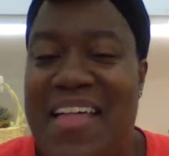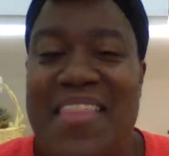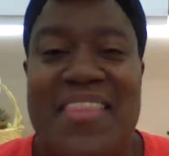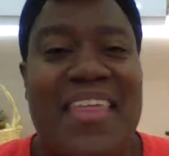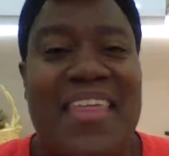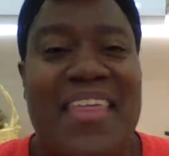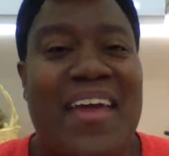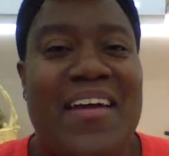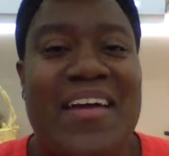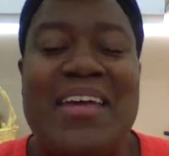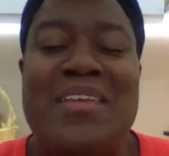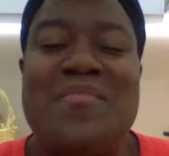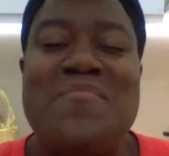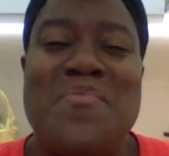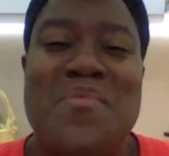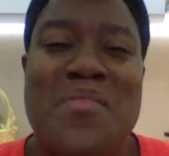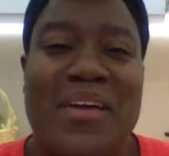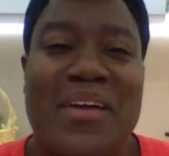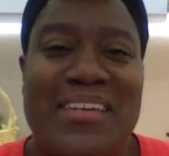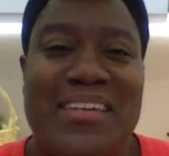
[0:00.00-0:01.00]
there in
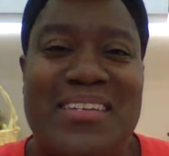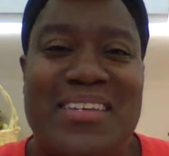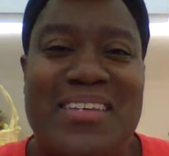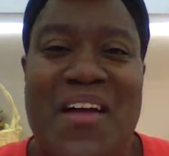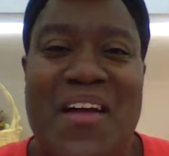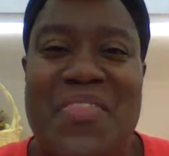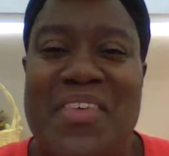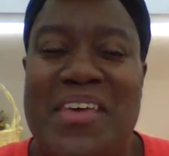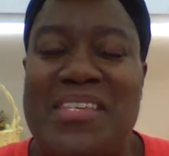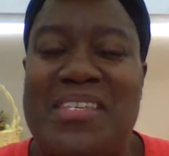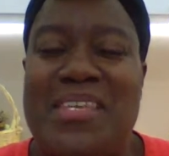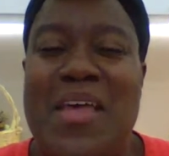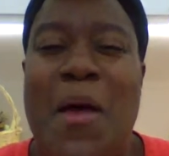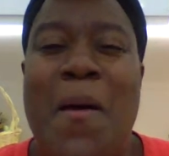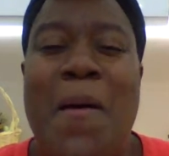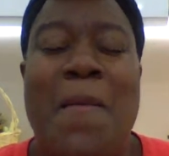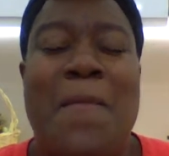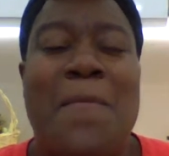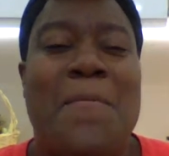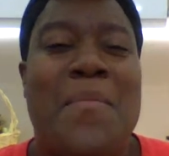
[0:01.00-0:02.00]
print on this
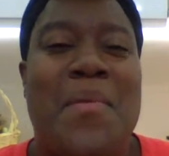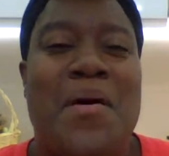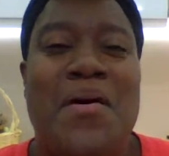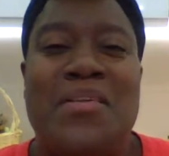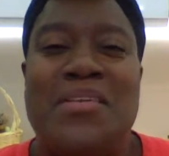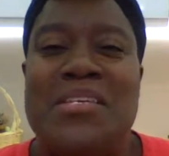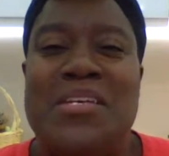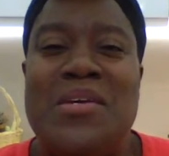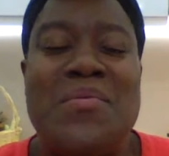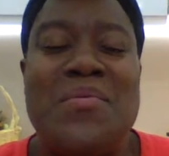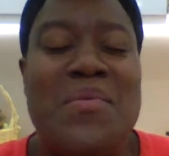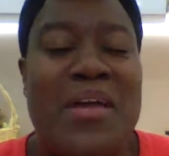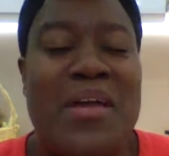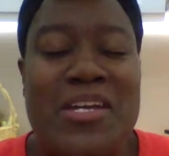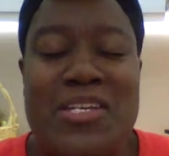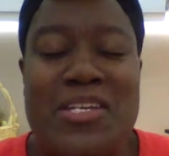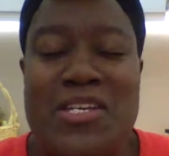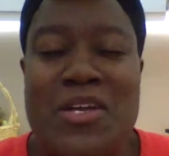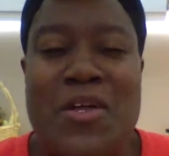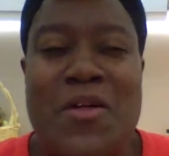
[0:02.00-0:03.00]

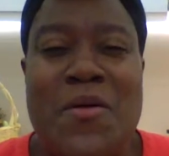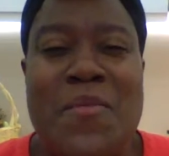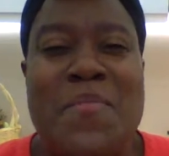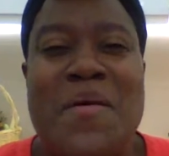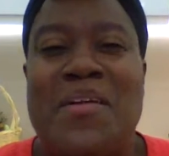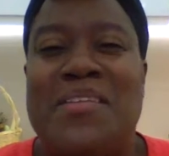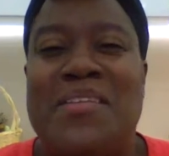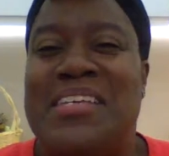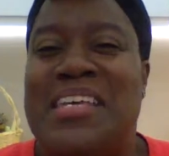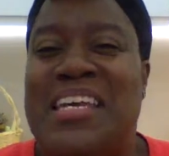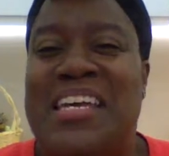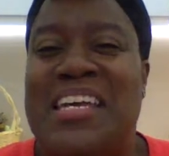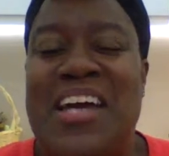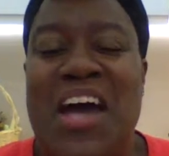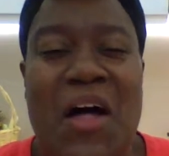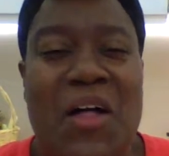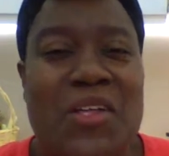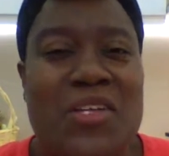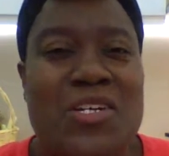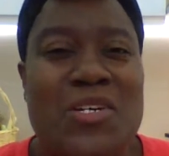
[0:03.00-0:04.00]
multiracial,
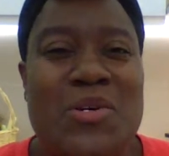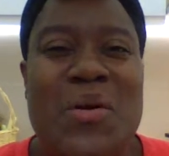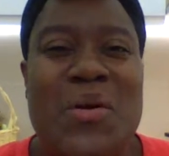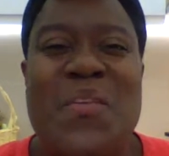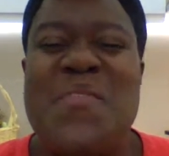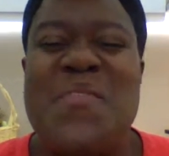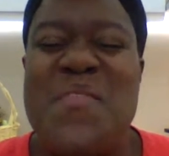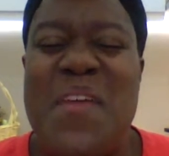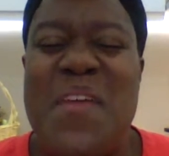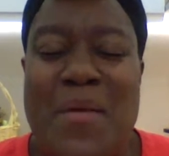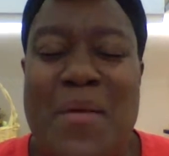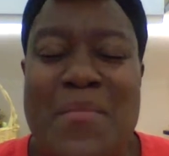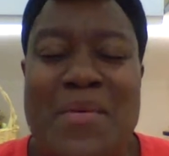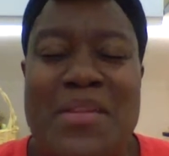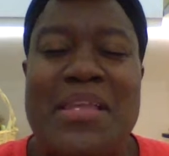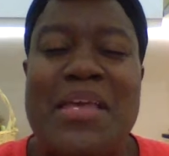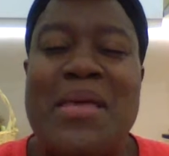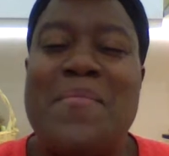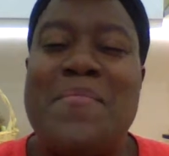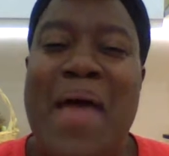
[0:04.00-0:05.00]
multicultural
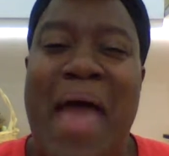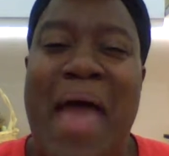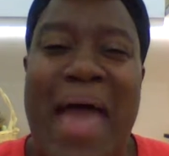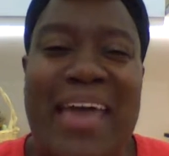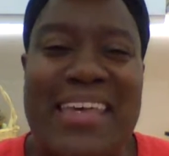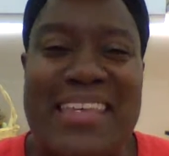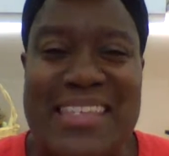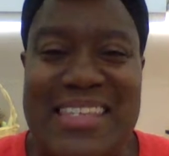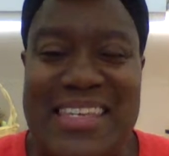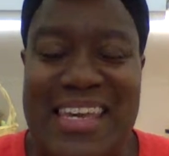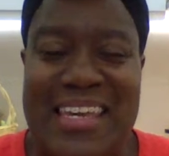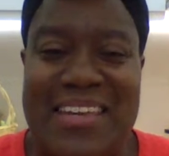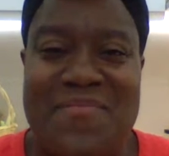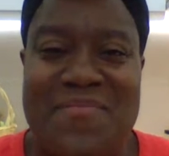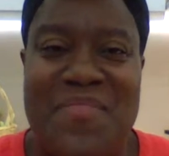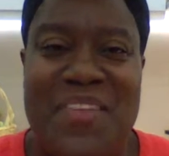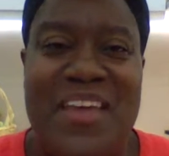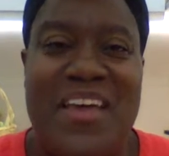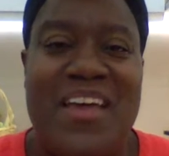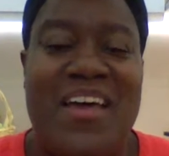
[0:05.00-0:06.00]
family magazine,